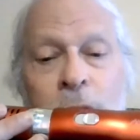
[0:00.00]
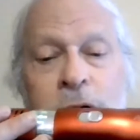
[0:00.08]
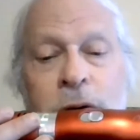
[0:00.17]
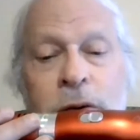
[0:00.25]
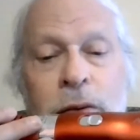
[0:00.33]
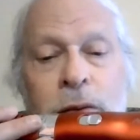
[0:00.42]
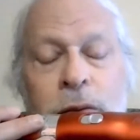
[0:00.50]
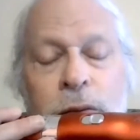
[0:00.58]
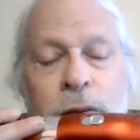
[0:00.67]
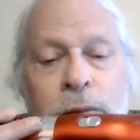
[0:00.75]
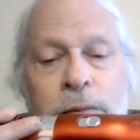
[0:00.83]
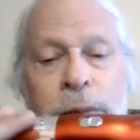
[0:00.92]
when you
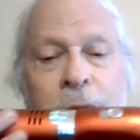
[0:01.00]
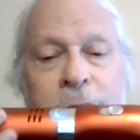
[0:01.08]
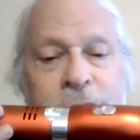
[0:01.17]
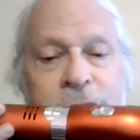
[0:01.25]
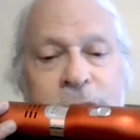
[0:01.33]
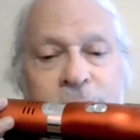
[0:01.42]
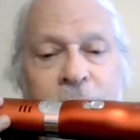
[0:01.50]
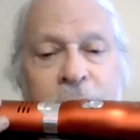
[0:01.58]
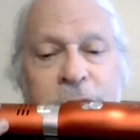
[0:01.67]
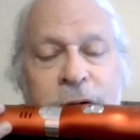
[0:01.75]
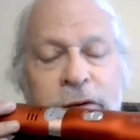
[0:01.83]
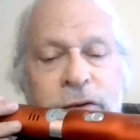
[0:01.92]
buy this
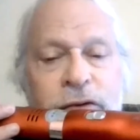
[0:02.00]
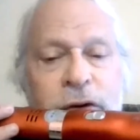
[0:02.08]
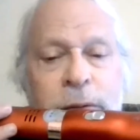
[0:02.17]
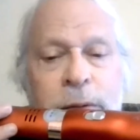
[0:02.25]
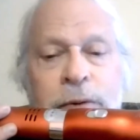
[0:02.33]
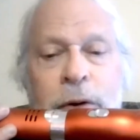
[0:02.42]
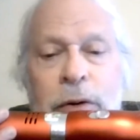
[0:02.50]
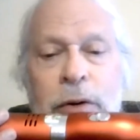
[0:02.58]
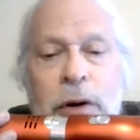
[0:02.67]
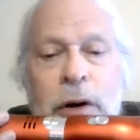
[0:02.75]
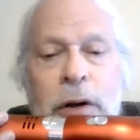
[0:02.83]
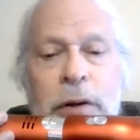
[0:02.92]
device, there's a treatment
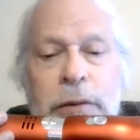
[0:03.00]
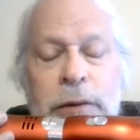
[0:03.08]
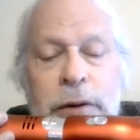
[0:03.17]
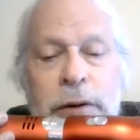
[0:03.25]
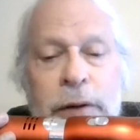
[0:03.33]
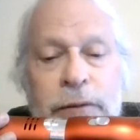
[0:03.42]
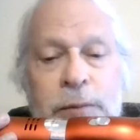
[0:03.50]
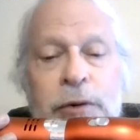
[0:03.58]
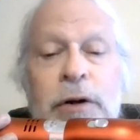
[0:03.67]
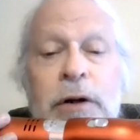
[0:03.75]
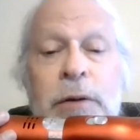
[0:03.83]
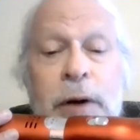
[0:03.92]
protocol. You have to
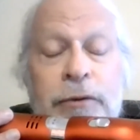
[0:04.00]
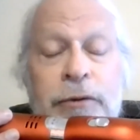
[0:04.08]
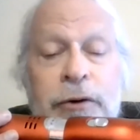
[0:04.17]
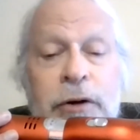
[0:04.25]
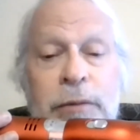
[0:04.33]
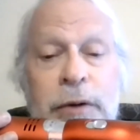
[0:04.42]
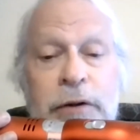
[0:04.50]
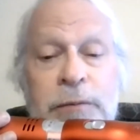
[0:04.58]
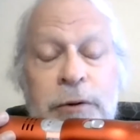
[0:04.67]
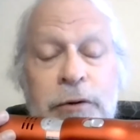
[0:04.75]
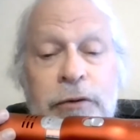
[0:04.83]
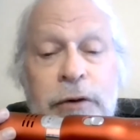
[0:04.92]
put in about 30
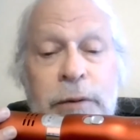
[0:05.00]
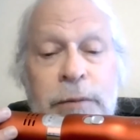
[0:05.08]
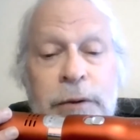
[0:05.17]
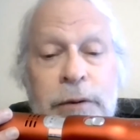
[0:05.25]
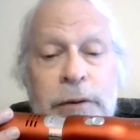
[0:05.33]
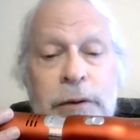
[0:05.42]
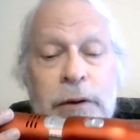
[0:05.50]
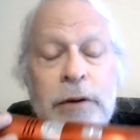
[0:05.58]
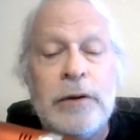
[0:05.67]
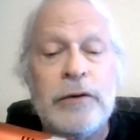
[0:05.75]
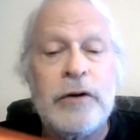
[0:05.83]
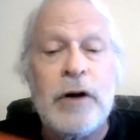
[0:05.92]
minutes per treatment.
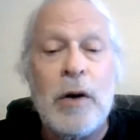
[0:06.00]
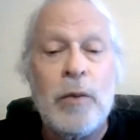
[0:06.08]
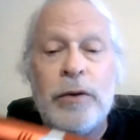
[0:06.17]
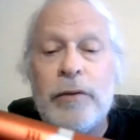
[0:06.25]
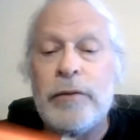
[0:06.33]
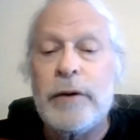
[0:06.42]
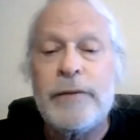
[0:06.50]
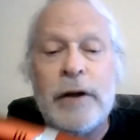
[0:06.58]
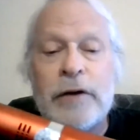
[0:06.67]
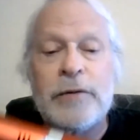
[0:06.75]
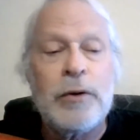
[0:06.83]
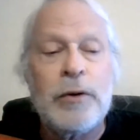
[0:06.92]
Start with the
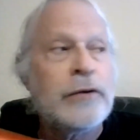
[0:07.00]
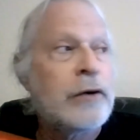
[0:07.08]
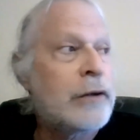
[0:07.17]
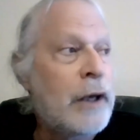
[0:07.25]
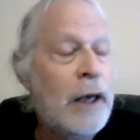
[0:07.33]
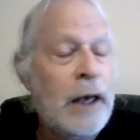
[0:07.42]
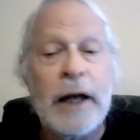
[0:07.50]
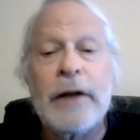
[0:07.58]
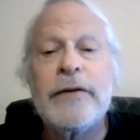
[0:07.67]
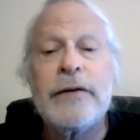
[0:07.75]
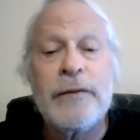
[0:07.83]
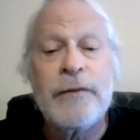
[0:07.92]
reflex points on the
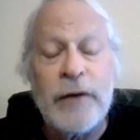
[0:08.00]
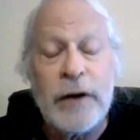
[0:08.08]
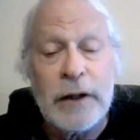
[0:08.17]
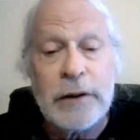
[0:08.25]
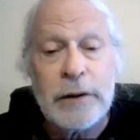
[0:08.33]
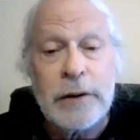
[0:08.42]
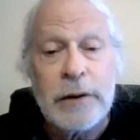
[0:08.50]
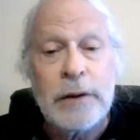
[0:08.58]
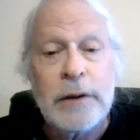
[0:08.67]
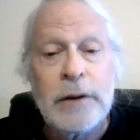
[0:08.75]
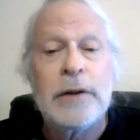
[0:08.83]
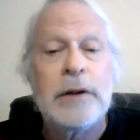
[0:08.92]
hands and the feet,
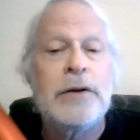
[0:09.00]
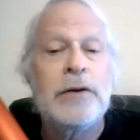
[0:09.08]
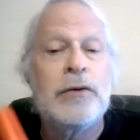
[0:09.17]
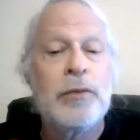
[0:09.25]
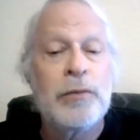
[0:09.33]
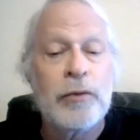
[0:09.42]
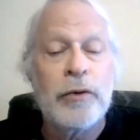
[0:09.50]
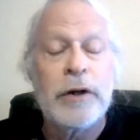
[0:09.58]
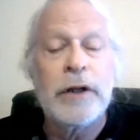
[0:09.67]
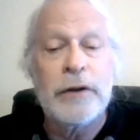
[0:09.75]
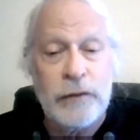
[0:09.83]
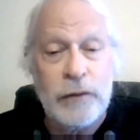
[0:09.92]
and you do
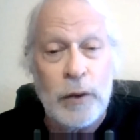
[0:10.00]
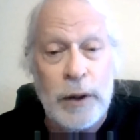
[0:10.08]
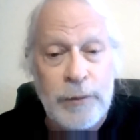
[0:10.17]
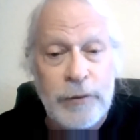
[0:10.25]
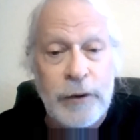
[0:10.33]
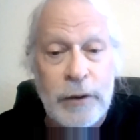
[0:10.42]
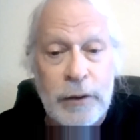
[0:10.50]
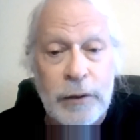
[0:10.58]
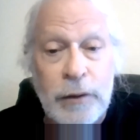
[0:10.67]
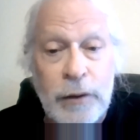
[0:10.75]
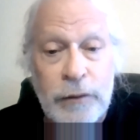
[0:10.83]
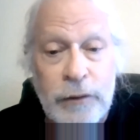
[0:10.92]
meridian sweeps.
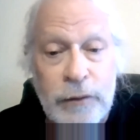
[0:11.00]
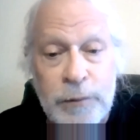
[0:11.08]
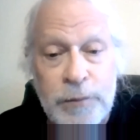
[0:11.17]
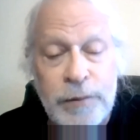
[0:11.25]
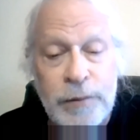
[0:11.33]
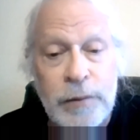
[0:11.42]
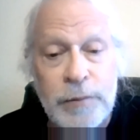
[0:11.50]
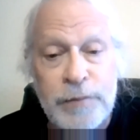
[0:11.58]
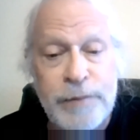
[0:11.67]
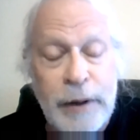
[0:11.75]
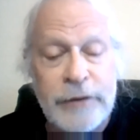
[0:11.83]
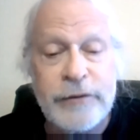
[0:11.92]
And this is
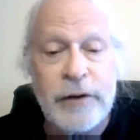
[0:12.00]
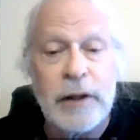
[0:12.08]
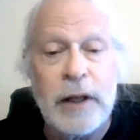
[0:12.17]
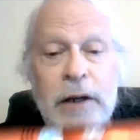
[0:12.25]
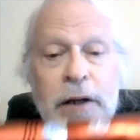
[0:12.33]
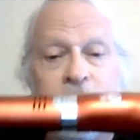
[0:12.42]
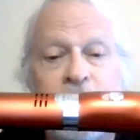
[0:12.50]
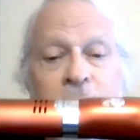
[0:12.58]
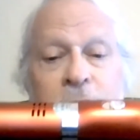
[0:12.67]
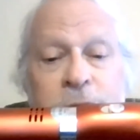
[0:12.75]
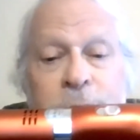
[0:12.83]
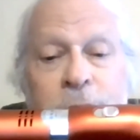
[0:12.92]
based a lot on
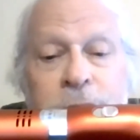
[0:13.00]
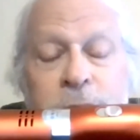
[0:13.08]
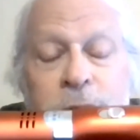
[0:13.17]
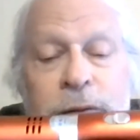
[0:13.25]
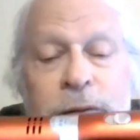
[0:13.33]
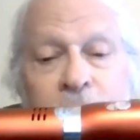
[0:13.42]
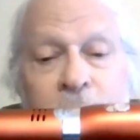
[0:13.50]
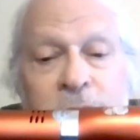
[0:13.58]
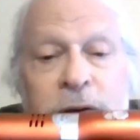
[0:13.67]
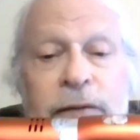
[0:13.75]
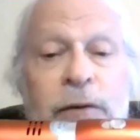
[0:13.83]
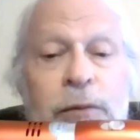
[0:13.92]
Chinese medicine. It was very
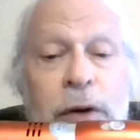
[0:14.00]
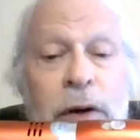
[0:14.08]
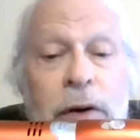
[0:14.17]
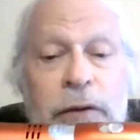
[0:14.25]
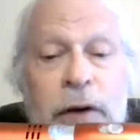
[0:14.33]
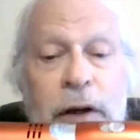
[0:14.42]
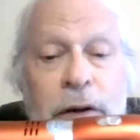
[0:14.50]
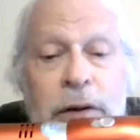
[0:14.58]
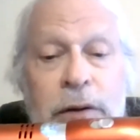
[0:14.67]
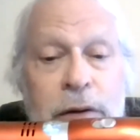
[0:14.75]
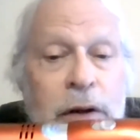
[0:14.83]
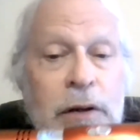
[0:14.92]
easy for me because I
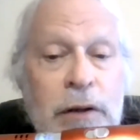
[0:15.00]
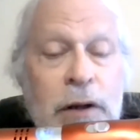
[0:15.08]
did a